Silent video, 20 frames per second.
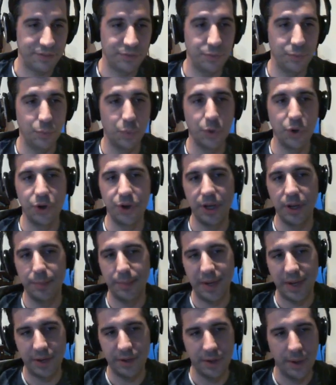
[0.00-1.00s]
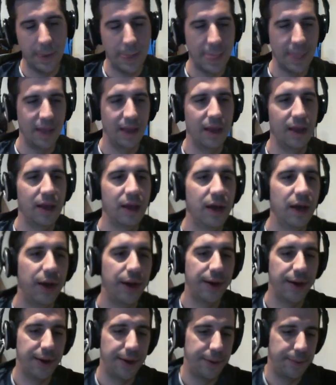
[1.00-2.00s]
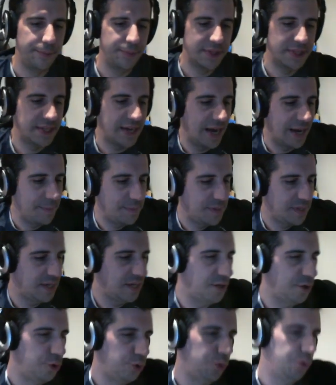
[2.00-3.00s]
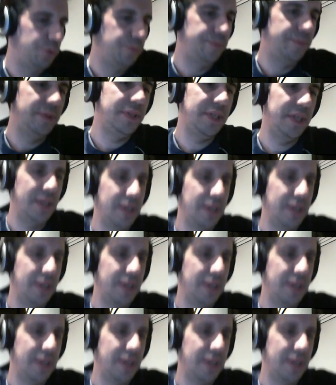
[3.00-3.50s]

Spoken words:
to worry about typed enums,